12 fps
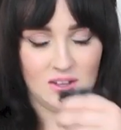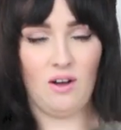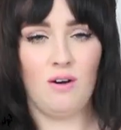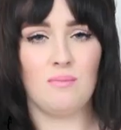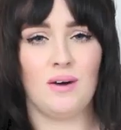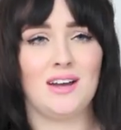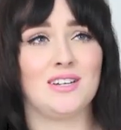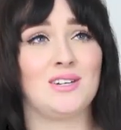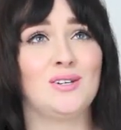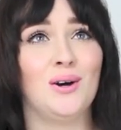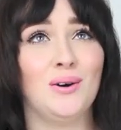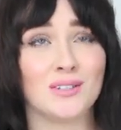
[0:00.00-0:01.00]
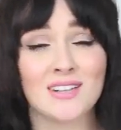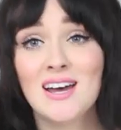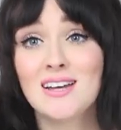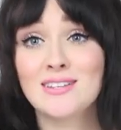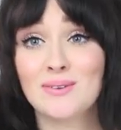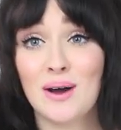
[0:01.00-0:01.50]
Oh my god.
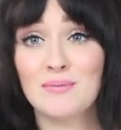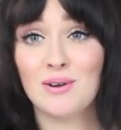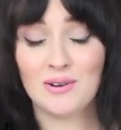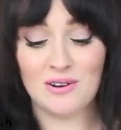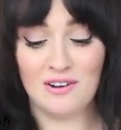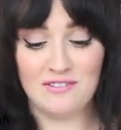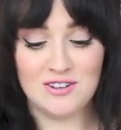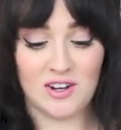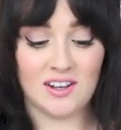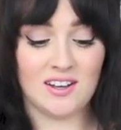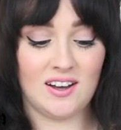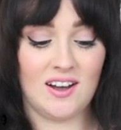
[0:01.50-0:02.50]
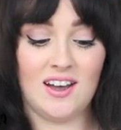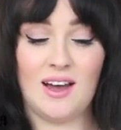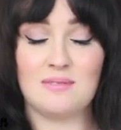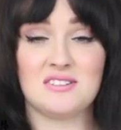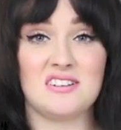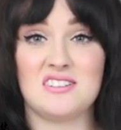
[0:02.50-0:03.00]
So I'm not a coffee drinker. I
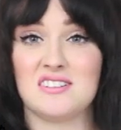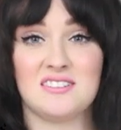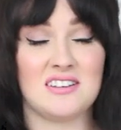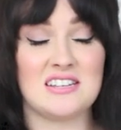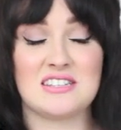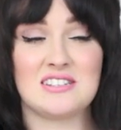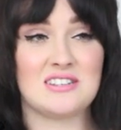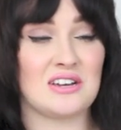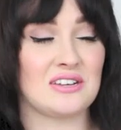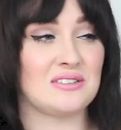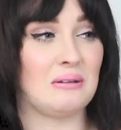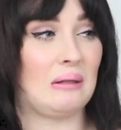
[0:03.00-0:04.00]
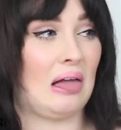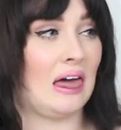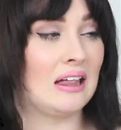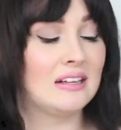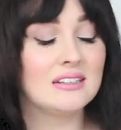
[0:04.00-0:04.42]
absolutely just, it's just, ugh.